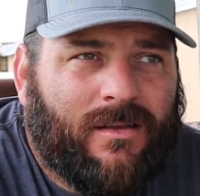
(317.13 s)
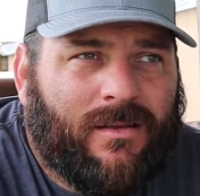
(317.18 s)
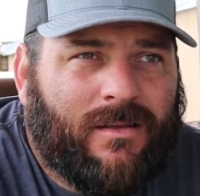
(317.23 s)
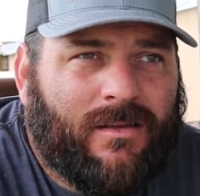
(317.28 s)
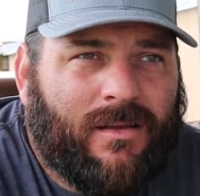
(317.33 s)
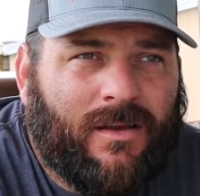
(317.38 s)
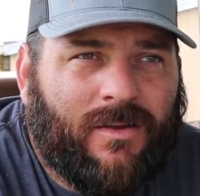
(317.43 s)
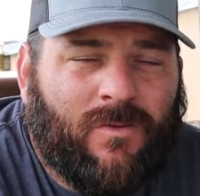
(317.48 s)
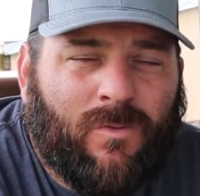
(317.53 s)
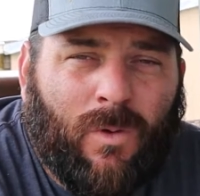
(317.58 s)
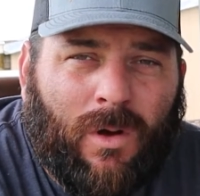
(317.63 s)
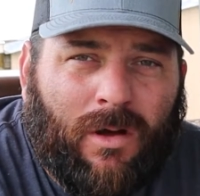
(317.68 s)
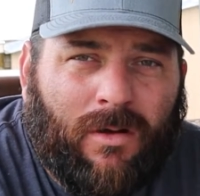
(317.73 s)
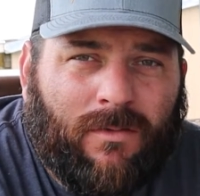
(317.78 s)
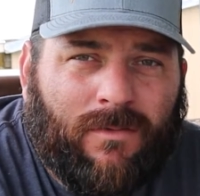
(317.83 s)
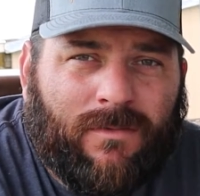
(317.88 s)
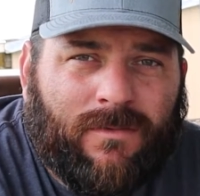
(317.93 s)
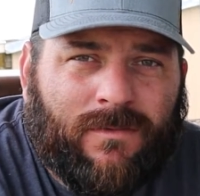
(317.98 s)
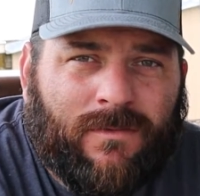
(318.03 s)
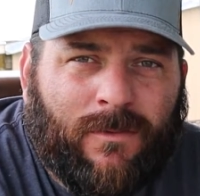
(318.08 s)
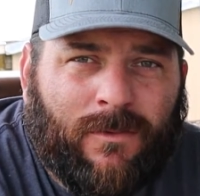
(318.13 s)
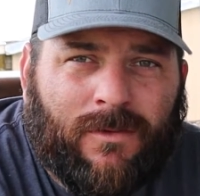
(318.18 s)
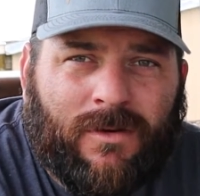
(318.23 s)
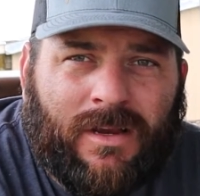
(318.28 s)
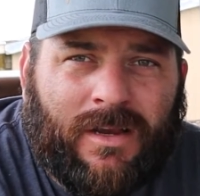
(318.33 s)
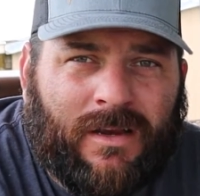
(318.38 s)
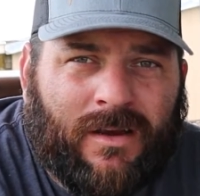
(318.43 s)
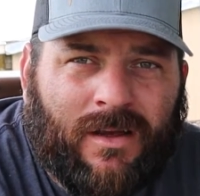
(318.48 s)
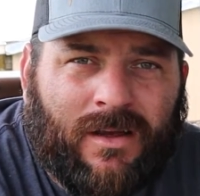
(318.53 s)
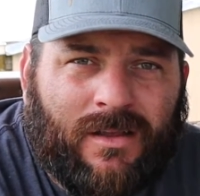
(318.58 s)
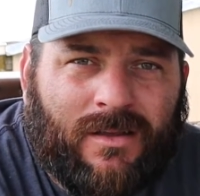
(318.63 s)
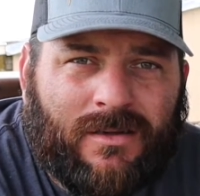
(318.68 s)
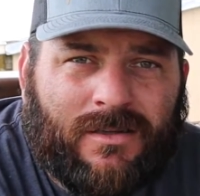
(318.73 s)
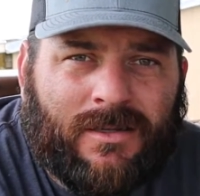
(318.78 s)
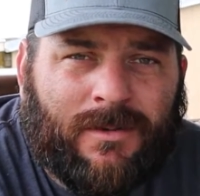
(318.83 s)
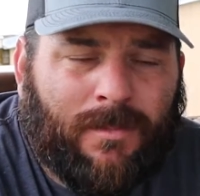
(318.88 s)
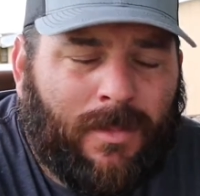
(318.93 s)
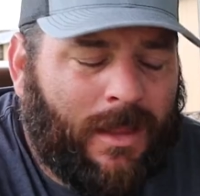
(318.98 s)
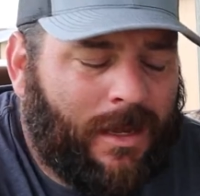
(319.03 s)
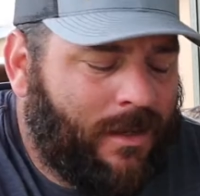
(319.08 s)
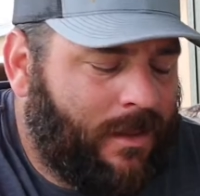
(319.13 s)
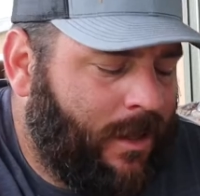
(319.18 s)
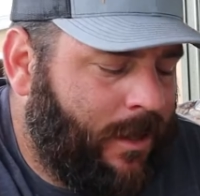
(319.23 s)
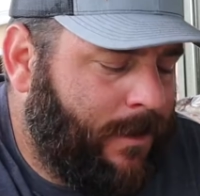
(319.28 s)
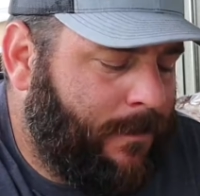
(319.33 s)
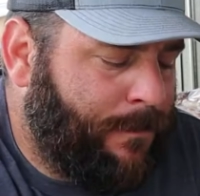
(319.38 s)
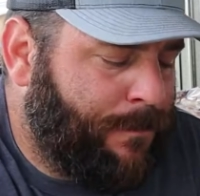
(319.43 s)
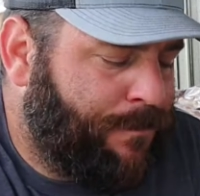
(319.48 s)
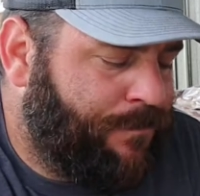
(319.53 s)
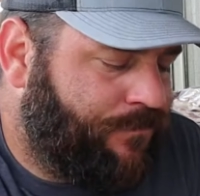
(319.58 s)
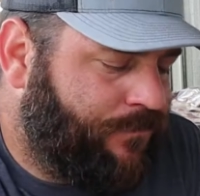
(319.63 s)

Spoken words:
it's like $14, something like that.